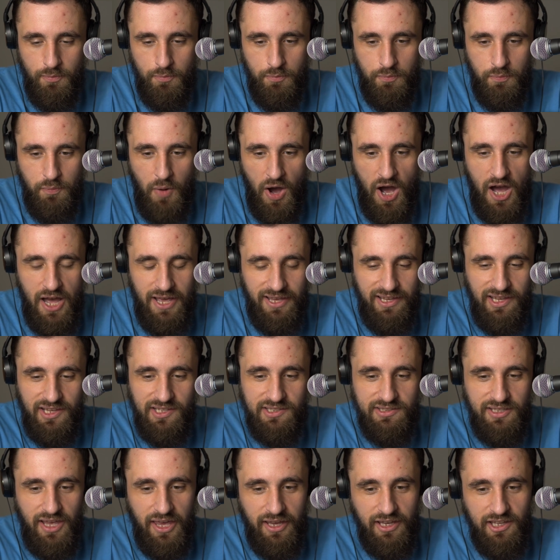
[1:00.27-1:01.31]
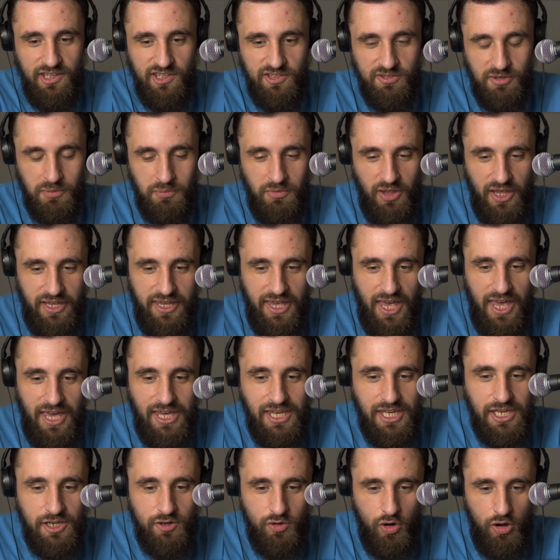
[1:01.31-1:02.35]
buy sex from, like,
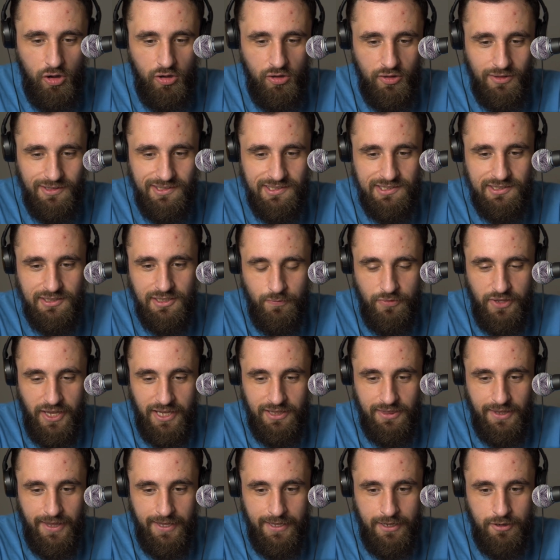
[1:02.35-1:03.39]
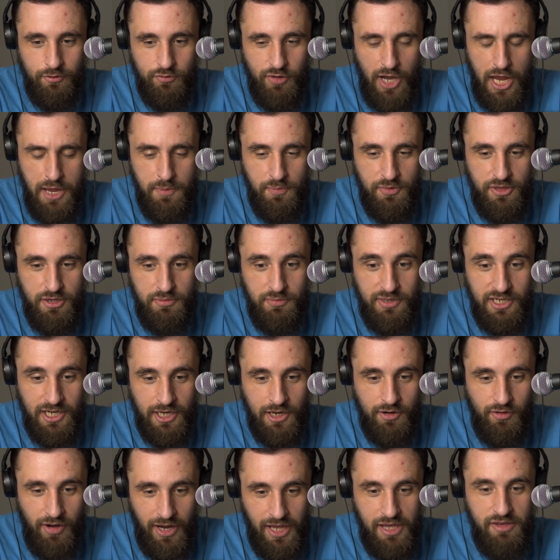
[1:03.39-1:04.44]
8-year-olds and, like, rape them in a
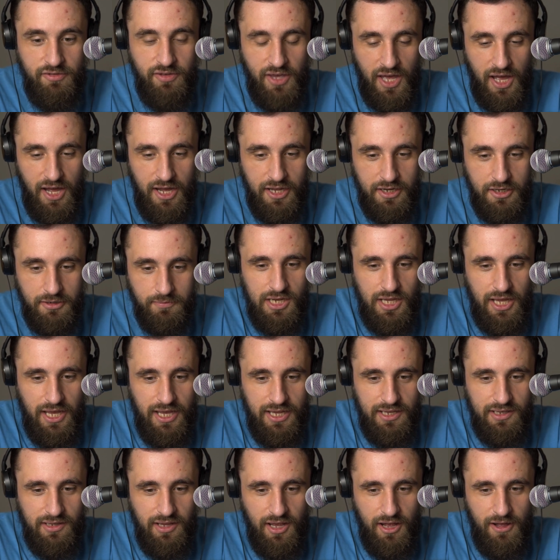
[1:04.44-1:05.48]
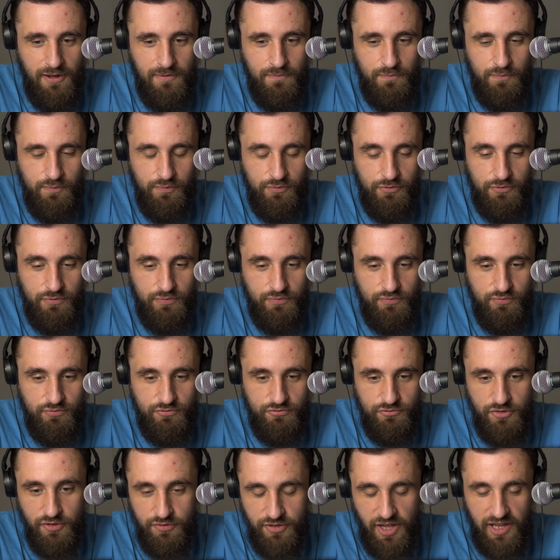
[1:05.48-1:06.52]
graveyard. And
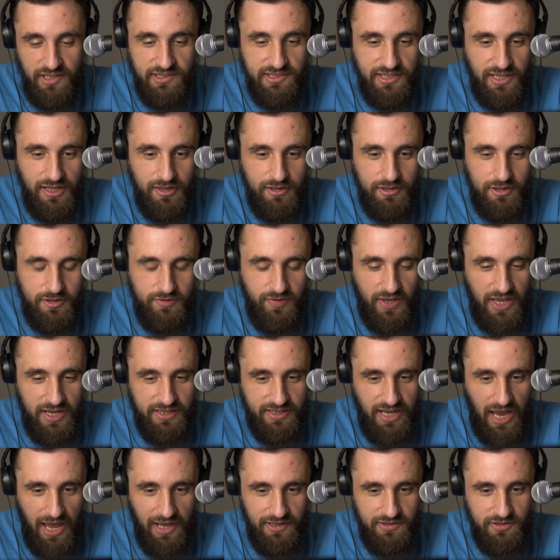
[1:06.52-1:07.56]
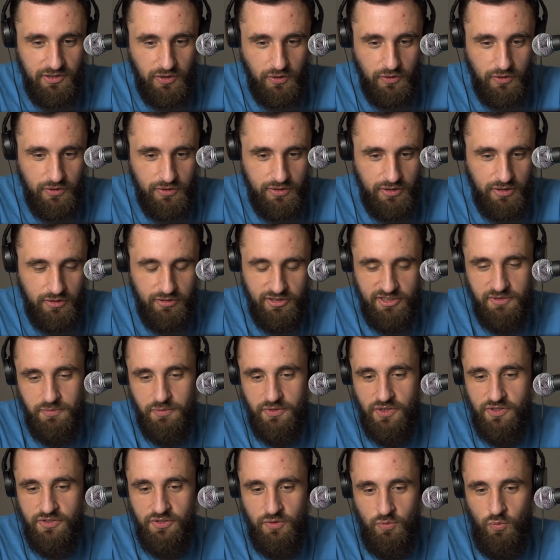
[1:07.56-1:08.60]
if that sounds fantastical to you, it's
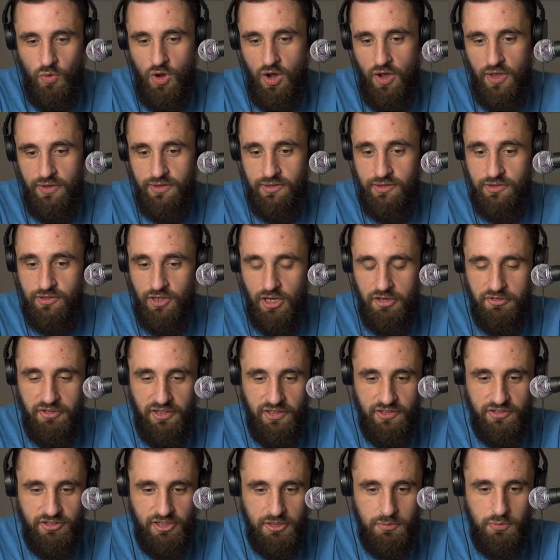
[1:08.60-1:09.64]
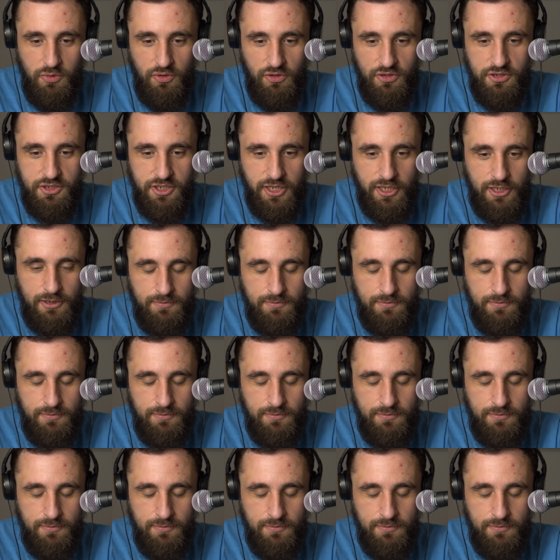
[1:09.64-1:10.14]
because it was. It's obviously bullshit.